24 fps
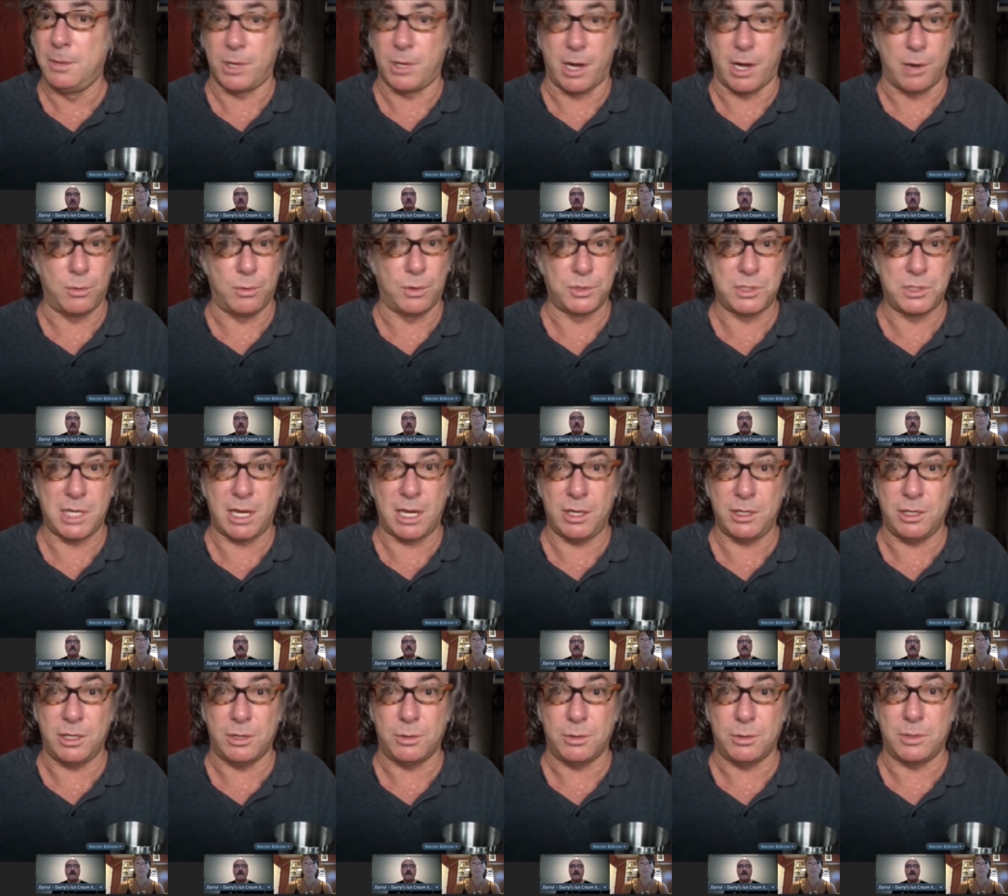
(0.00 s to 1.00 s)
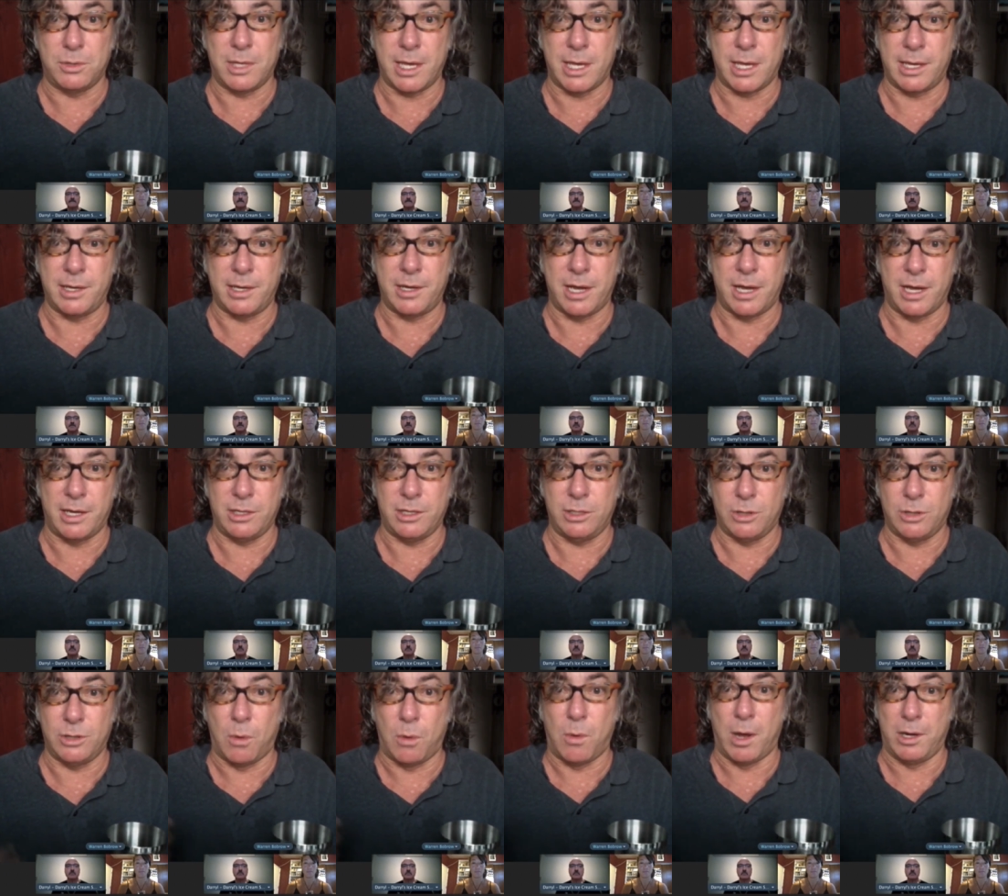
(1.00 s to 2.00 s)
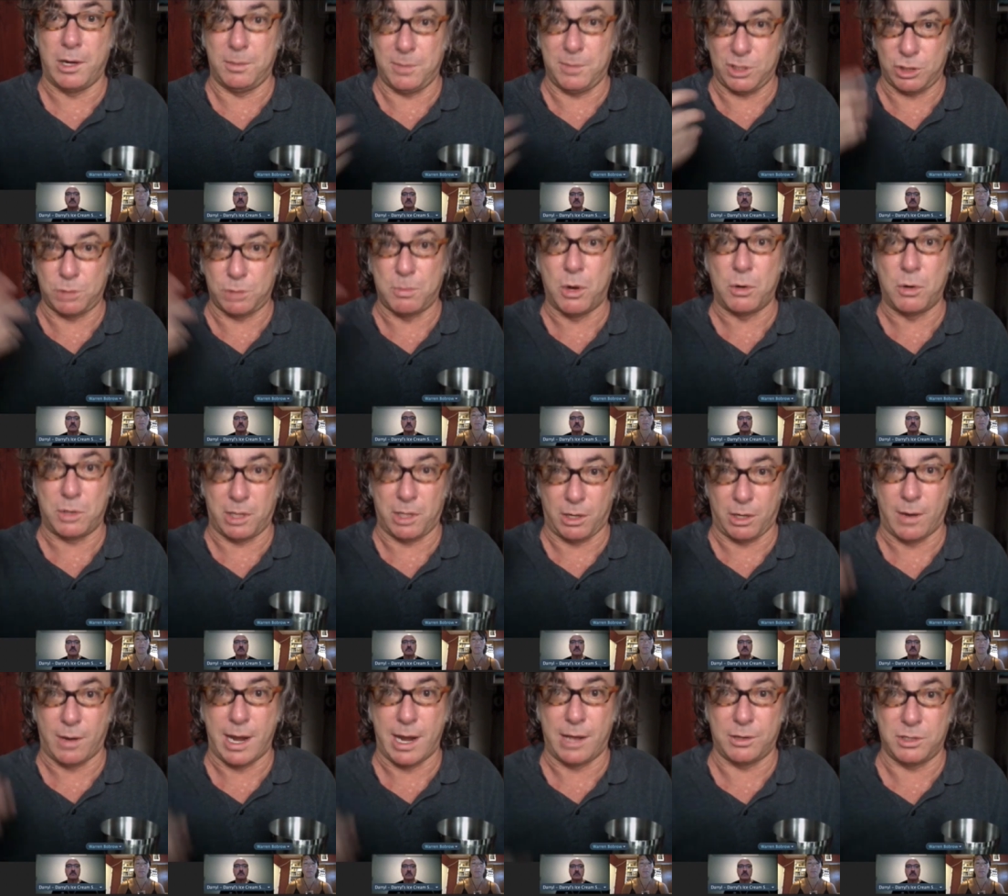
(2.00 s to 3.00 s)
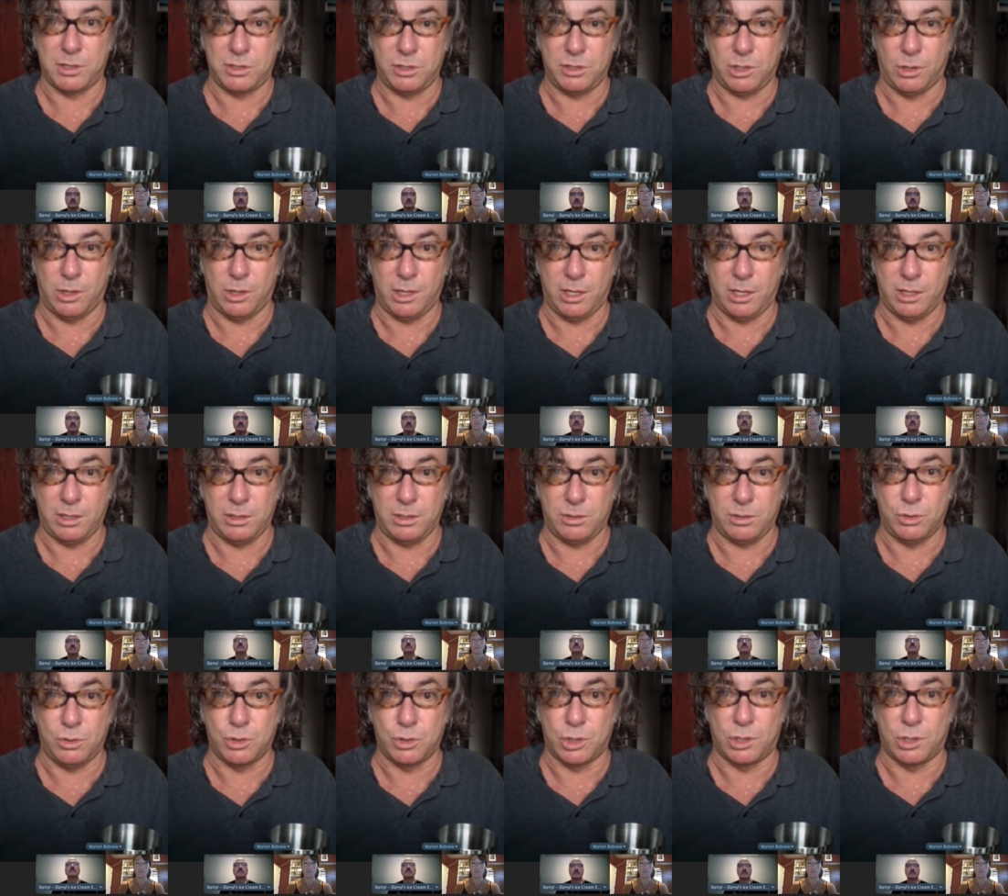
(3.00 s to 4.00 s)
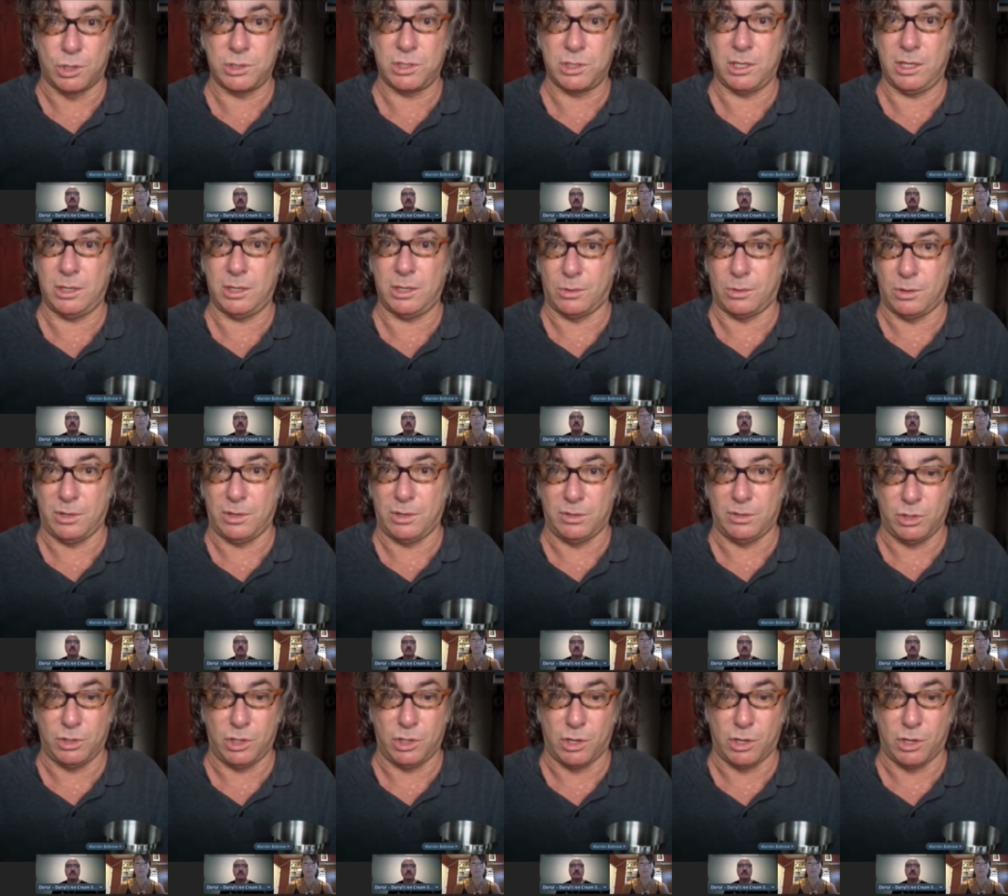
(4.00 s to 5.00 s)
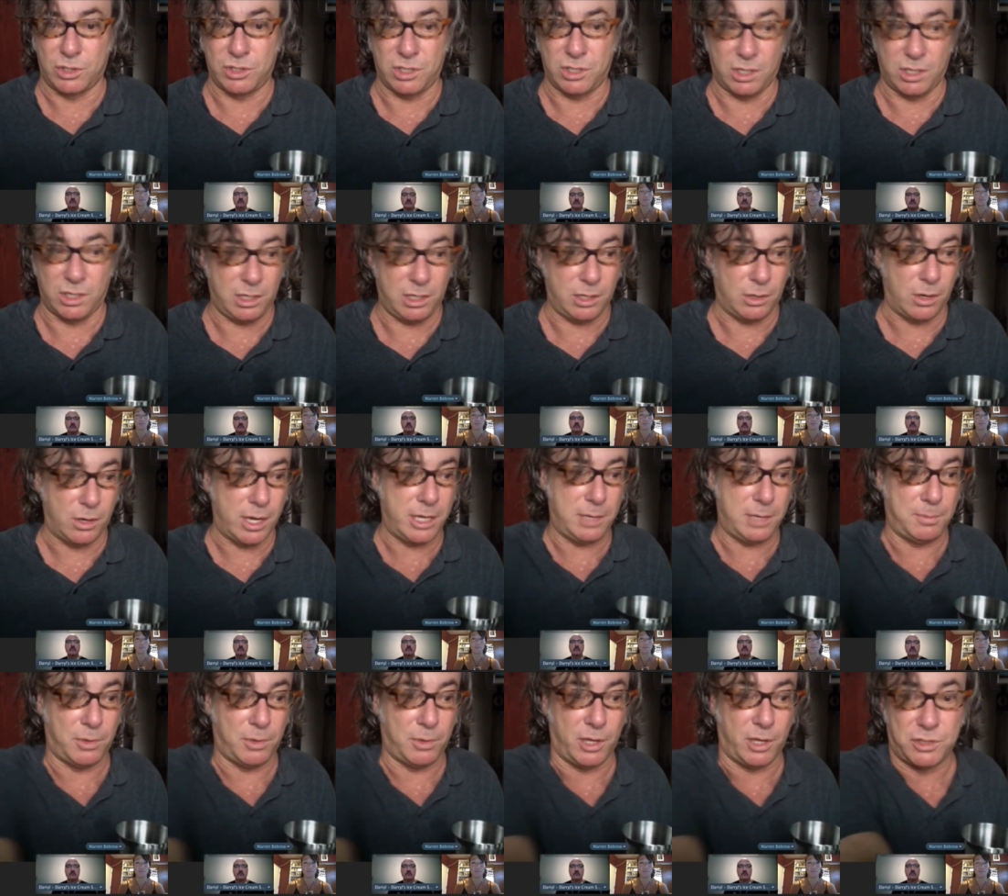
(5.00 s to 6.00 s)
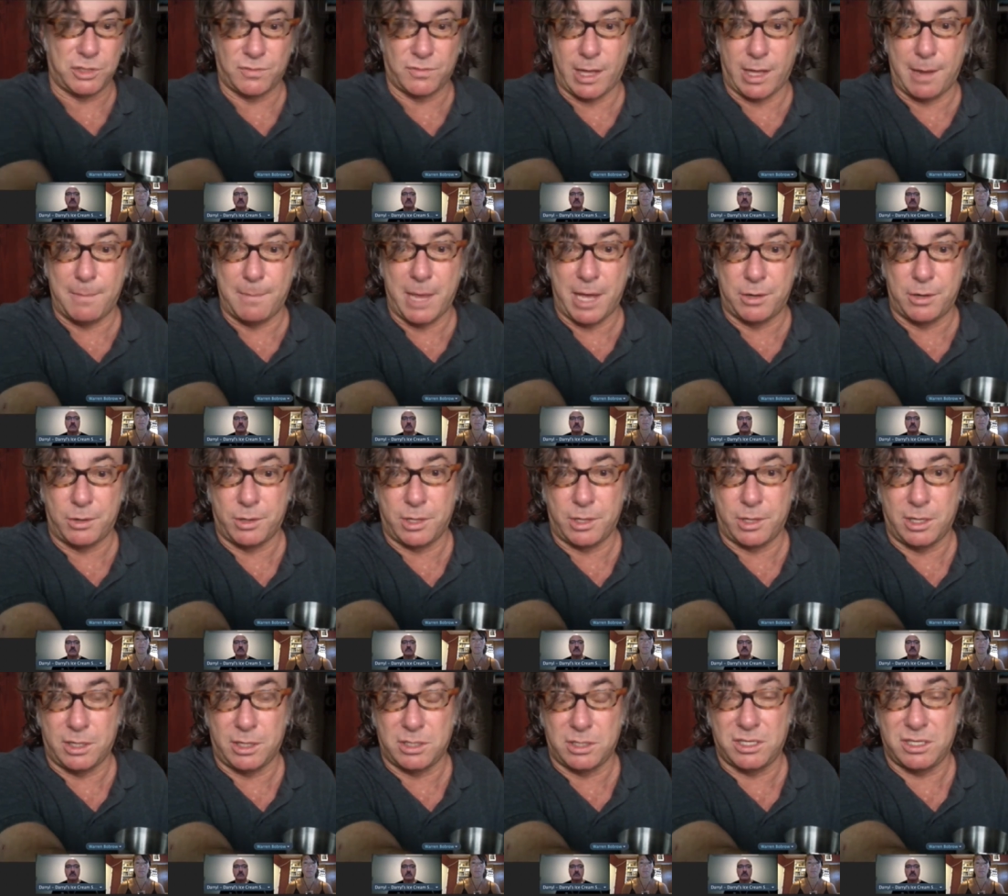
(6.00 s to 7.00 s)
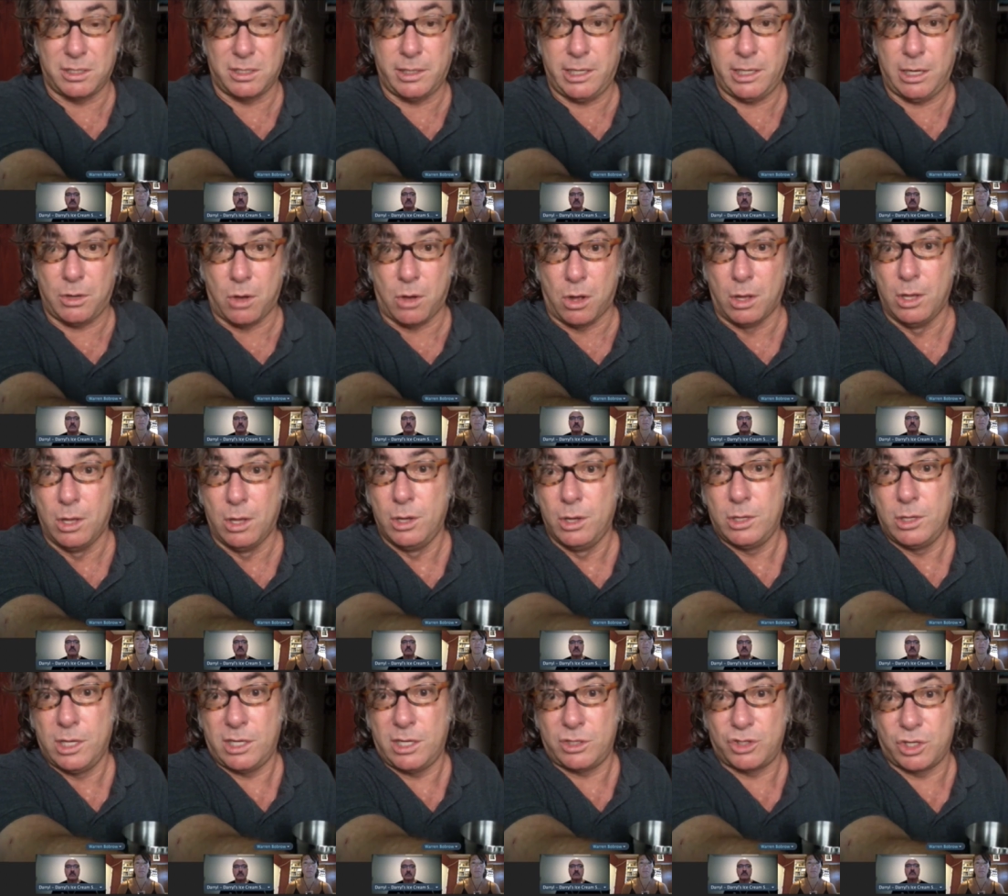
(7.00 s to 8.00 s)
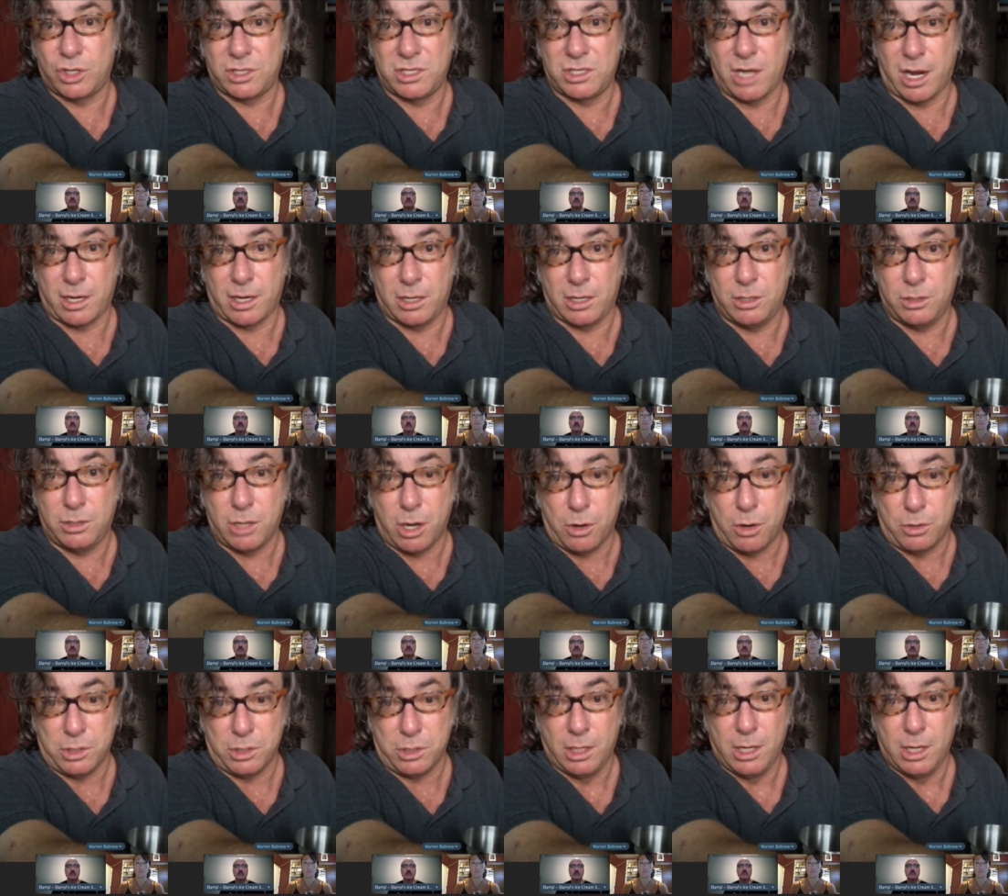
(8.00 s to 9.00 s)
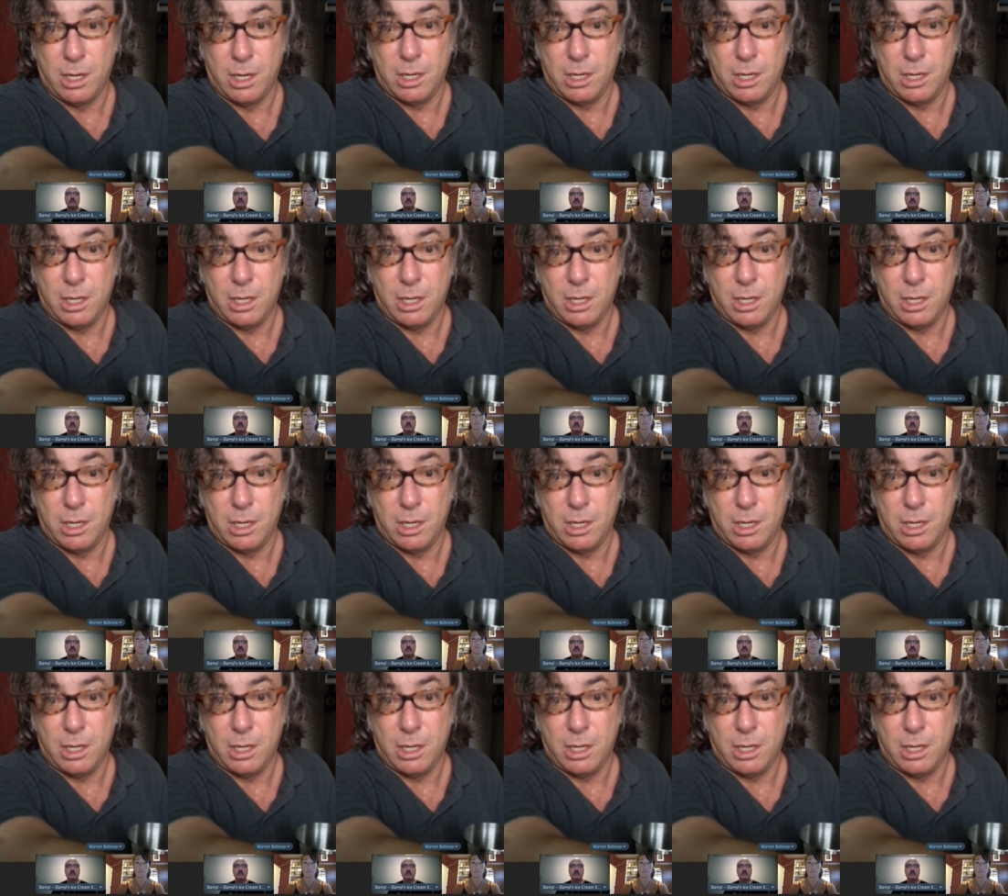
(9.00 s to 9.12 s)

But I will tell you that you don't want to be smoking around in New Jersey or in New York City or any place for that matter that it's illegal. It's just not condoned.